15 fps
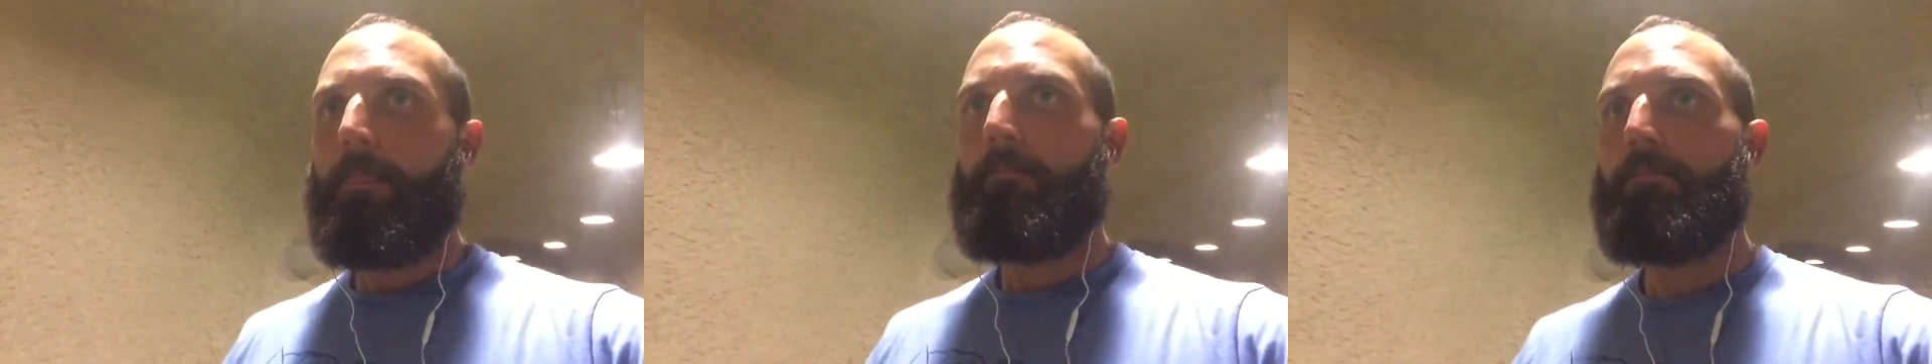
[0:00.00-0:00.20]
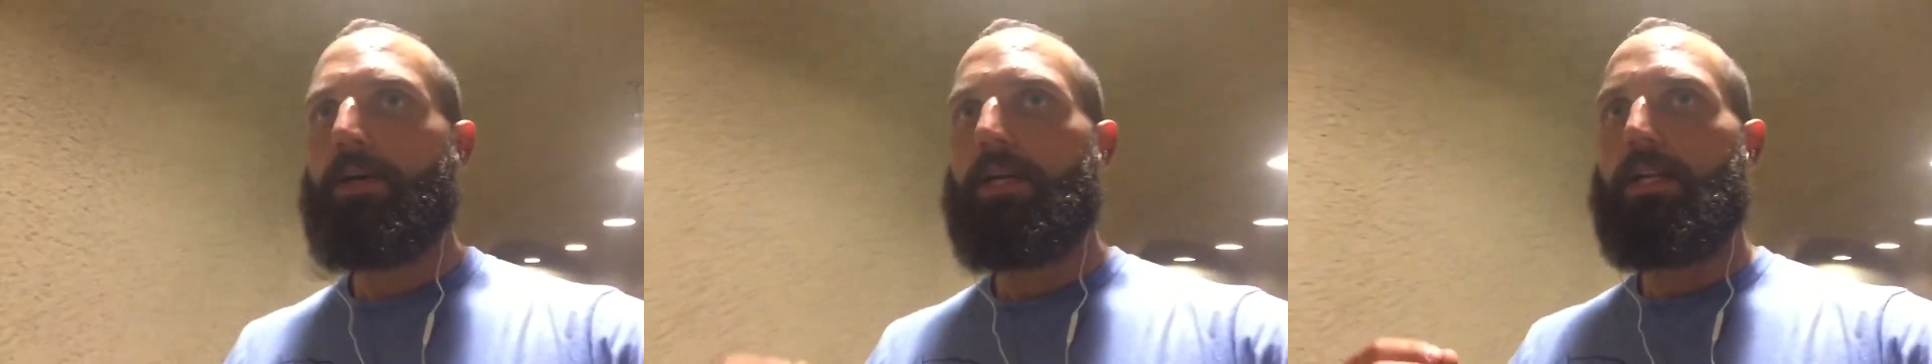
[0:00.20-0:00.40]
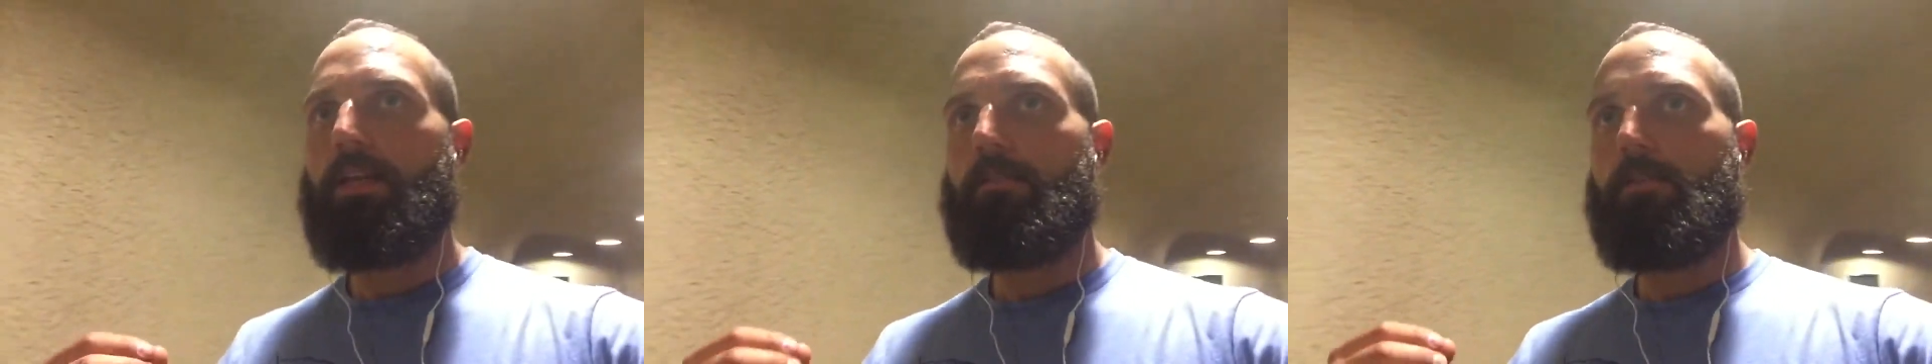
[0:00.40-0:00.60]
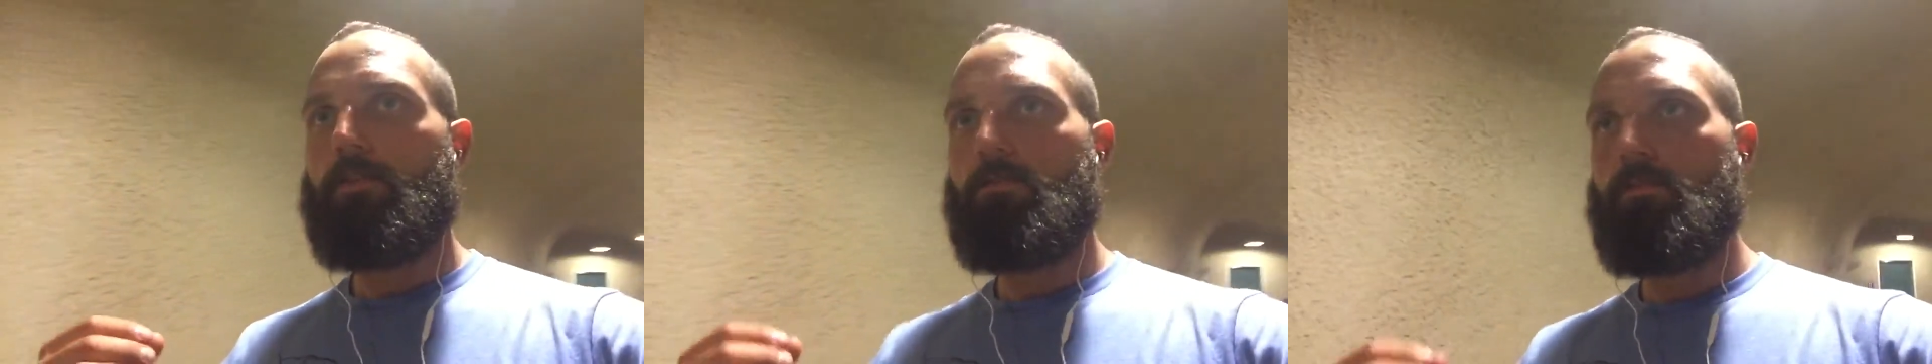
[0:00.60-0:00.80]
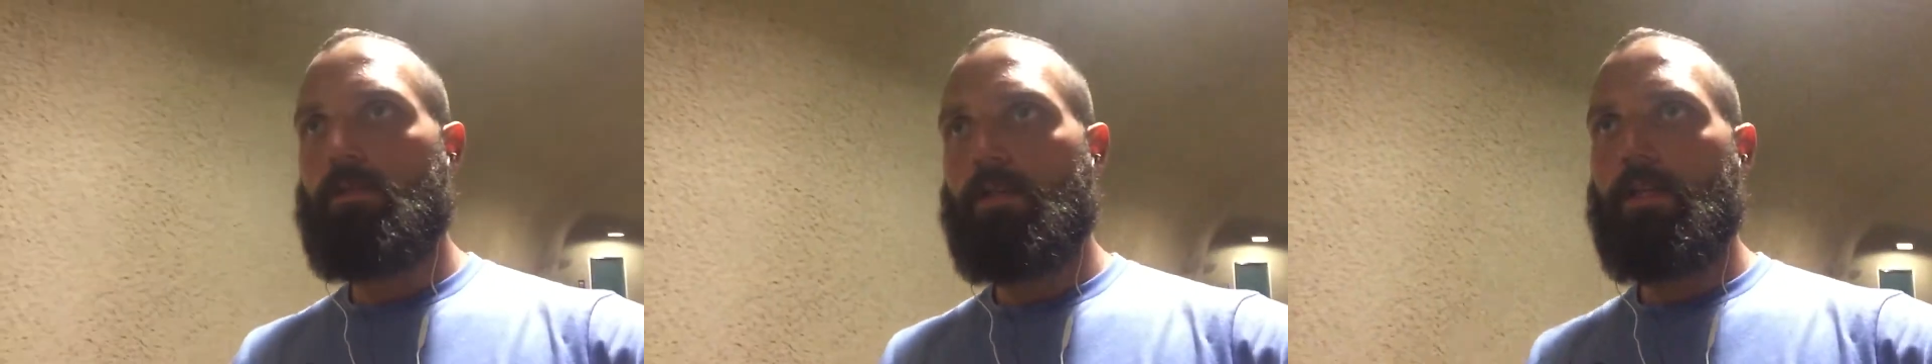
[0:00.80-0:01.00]
But if you
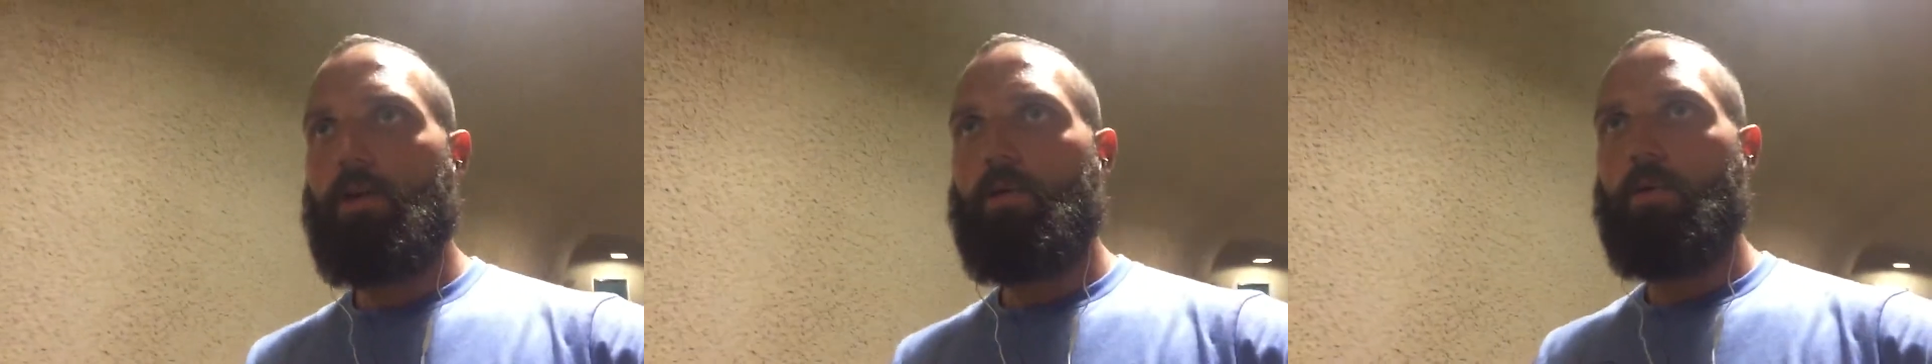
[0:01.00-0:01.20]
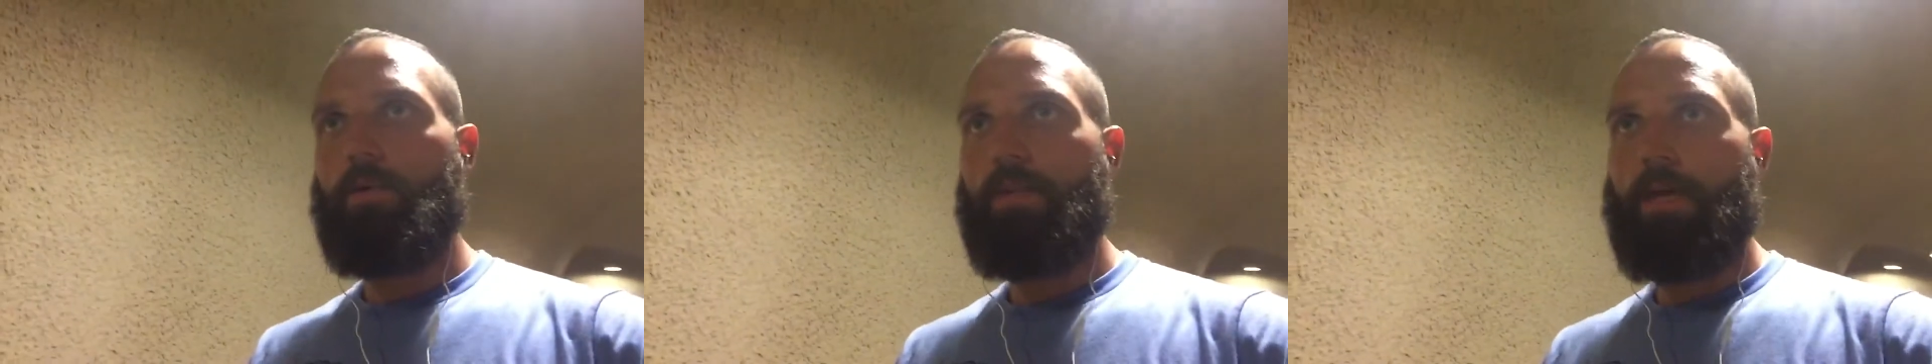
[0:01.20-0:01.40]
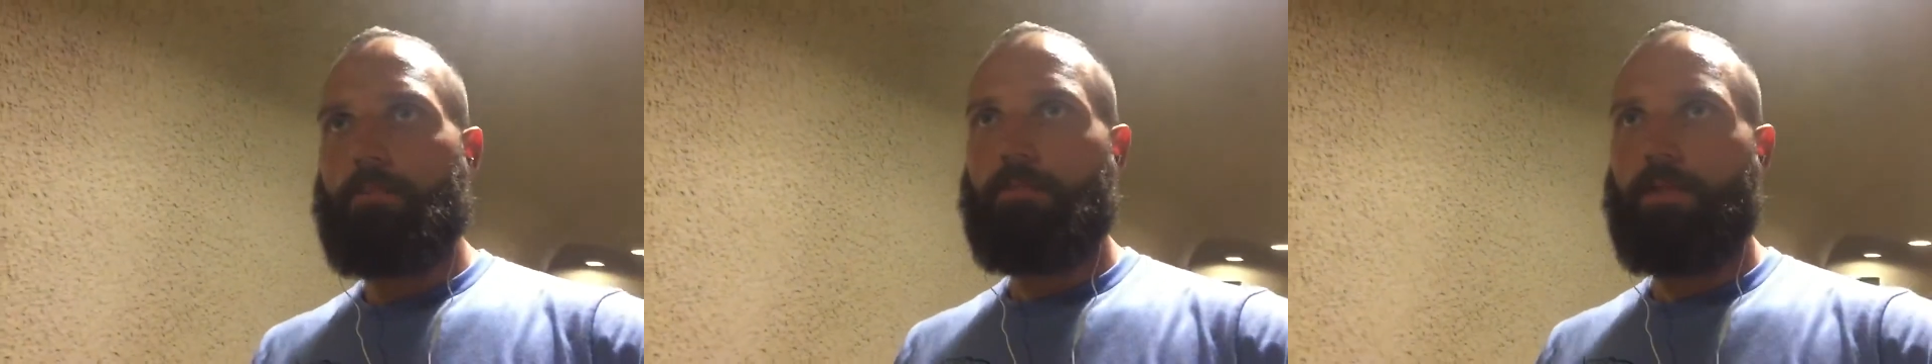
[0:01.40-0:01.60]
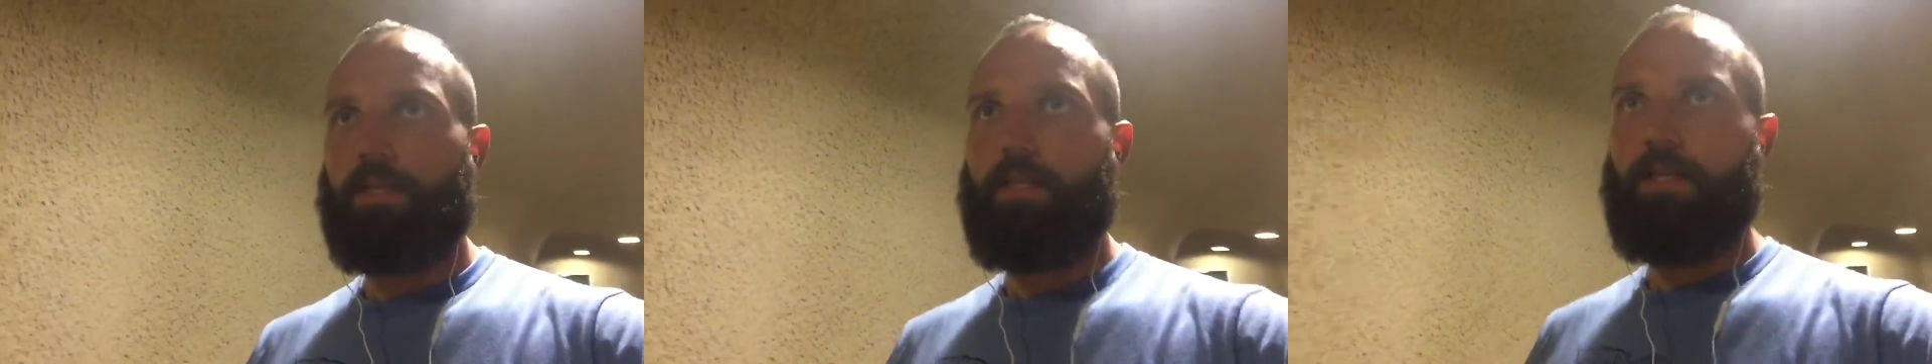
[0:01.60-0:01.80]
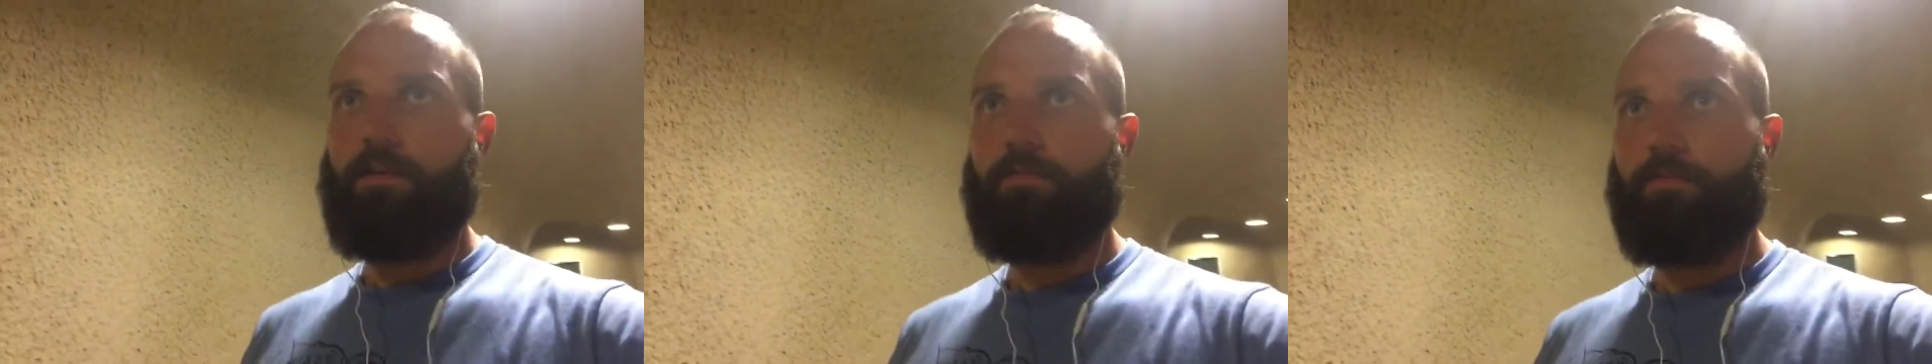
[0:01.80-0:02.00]
really hold that
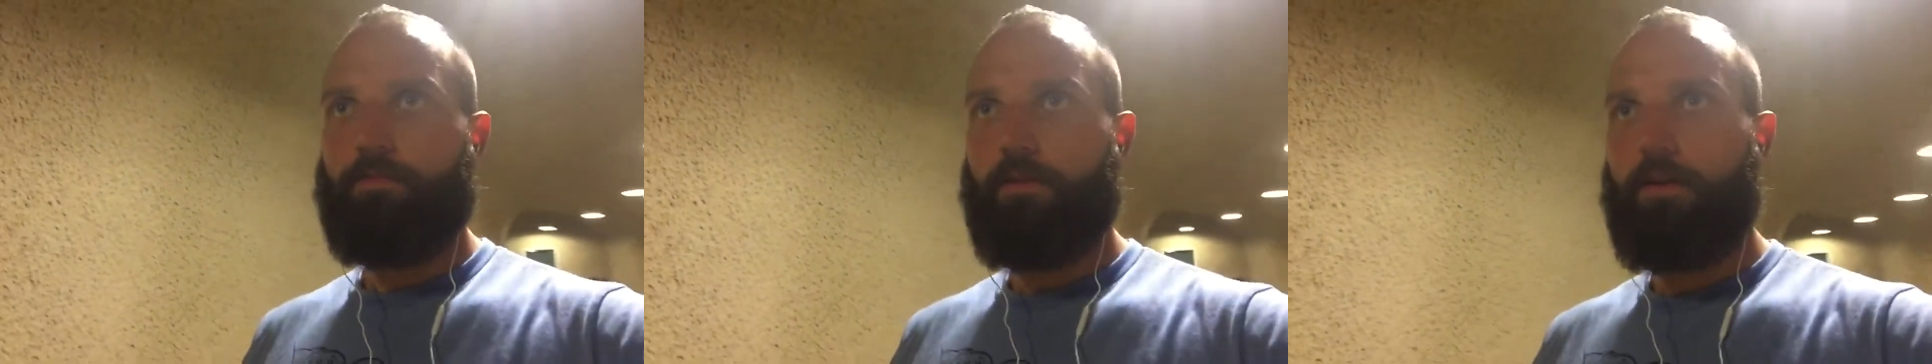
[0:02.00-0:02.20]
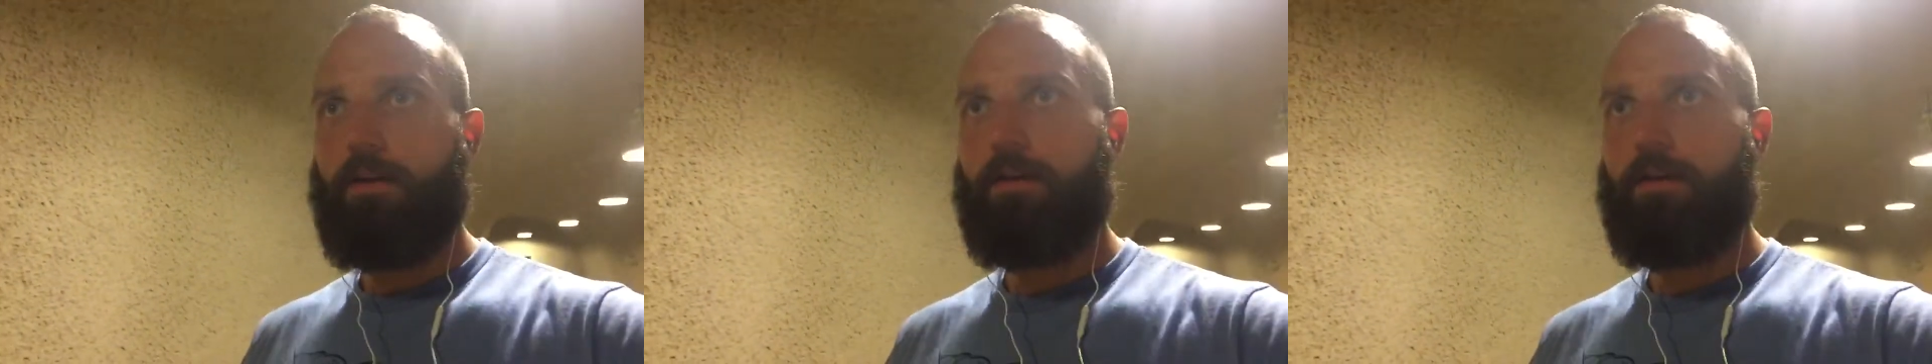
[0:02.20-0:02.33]
belief